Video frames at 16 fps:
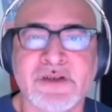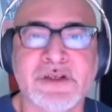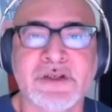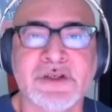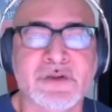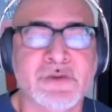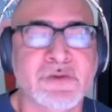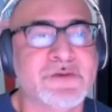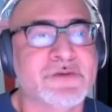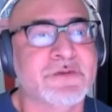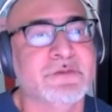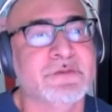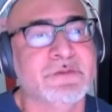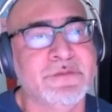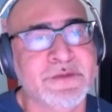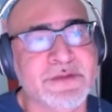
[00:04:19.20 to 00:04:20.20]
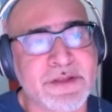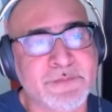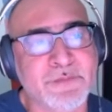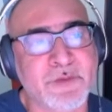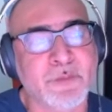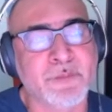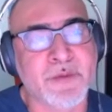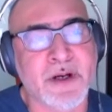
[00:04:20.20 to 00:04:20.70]
use it with
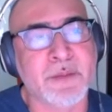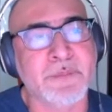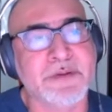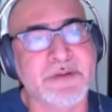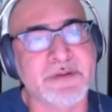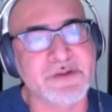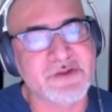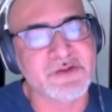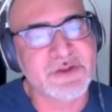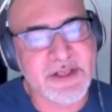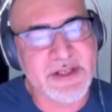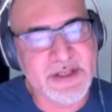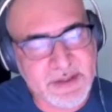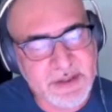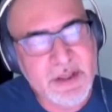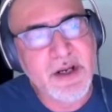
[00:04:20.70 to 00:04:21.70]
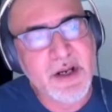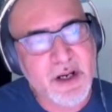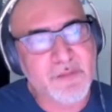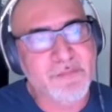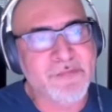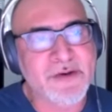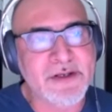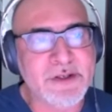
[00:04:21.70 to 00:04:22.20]
default parameters to get a
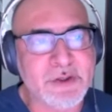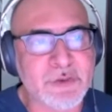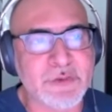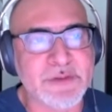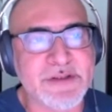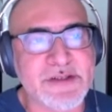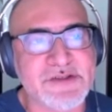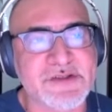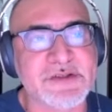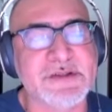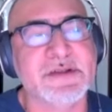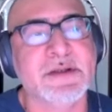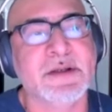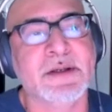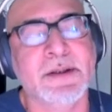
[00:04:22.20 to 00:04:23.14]
fairly good, decent